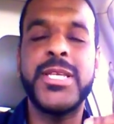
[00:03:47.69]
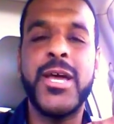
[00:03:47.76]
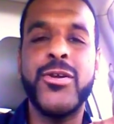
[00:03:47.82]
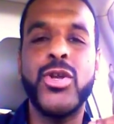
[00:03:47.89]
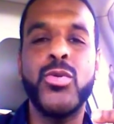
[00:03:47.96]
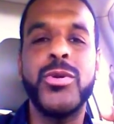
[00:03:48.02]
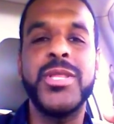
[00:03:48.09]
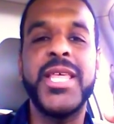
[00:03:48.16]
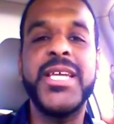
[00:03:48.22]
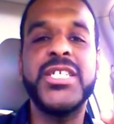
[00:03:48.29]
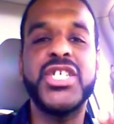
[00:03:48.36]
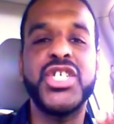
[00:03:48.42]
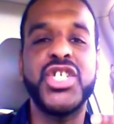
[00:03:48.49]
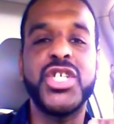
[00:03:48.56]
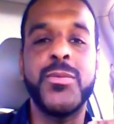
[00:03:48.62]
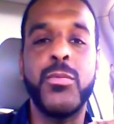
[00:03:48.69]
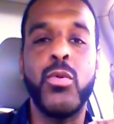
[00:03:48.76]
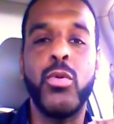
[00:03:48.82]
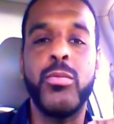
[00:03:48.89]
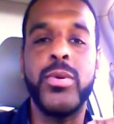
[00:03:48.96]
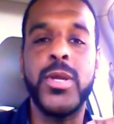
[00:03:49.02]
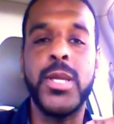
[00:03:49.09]
how your relationship
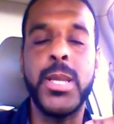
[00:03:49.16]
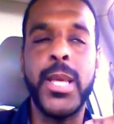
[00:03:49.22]
will be.